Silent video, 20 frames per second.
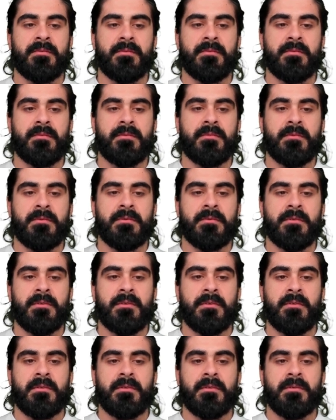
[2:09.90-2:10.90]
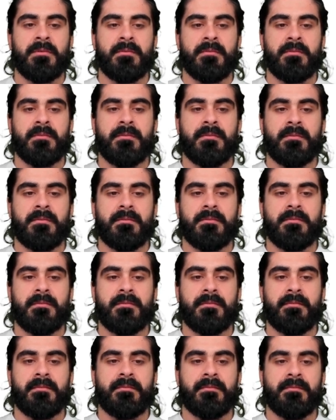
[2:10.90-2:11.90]

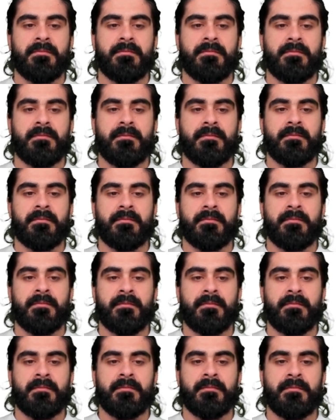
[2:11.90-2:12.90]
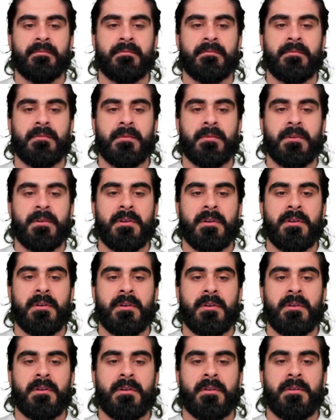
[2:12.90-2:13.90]

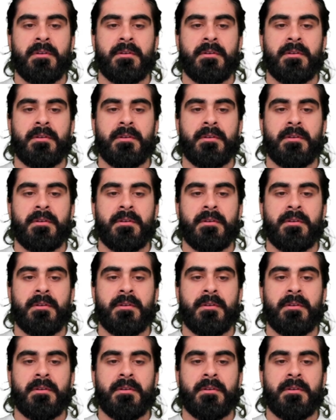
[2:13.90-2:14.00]
Nobody speaks.